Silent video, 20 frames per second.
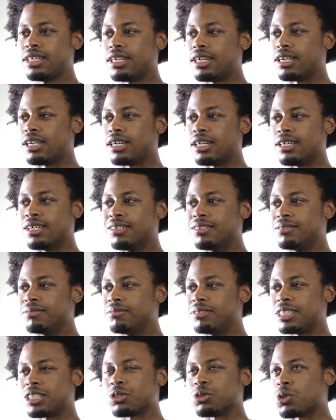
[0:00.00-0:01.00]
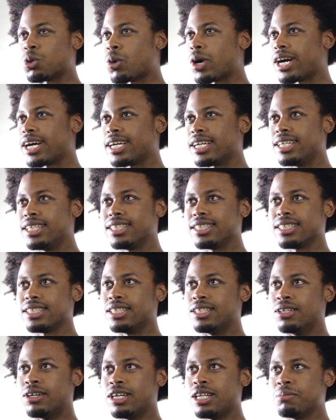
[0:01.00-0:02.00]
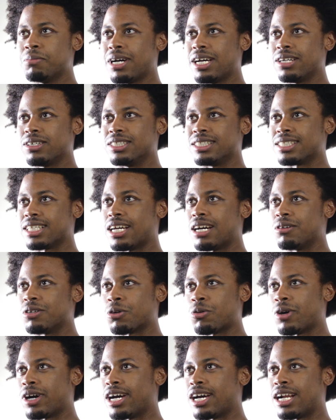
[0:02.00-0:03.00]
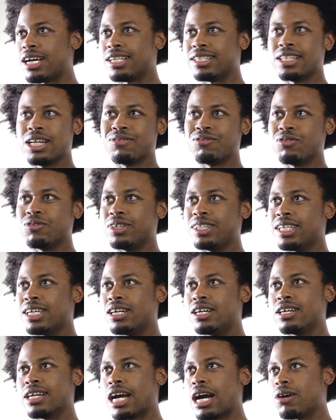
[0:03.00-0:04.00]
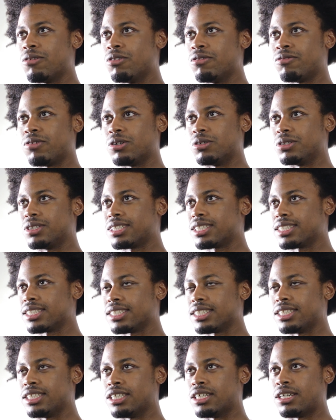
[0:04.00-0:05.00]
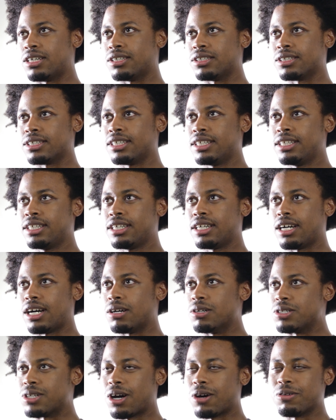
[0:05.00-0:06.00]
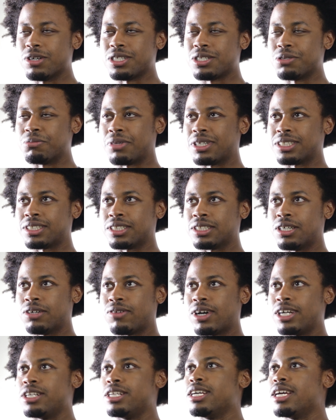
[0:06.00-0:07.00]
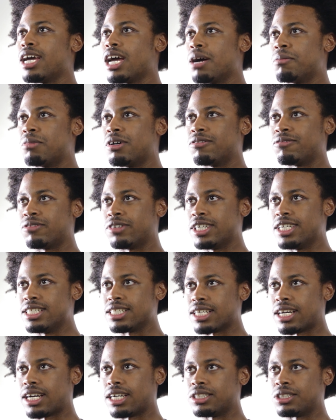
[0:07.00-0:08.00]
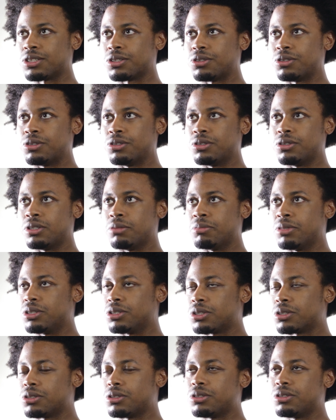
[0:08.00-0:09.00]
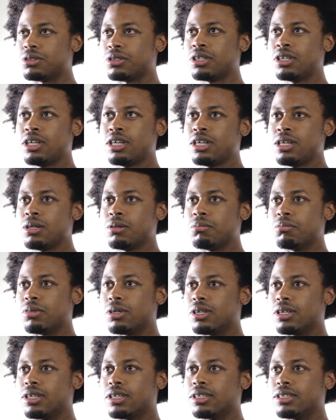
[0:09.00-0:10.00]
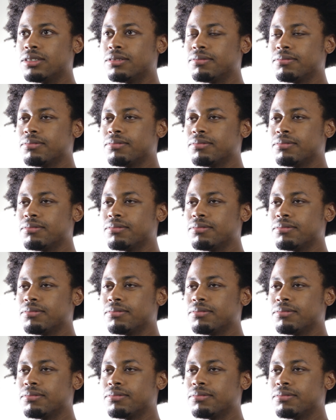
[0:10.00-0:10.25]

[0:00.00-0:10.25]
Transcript: Uh, just was quiet. You know, anybody could say I was quiet. I never really hung out with folks, you know. I was always to myself. I did have my friends in high school and middle school, but uh,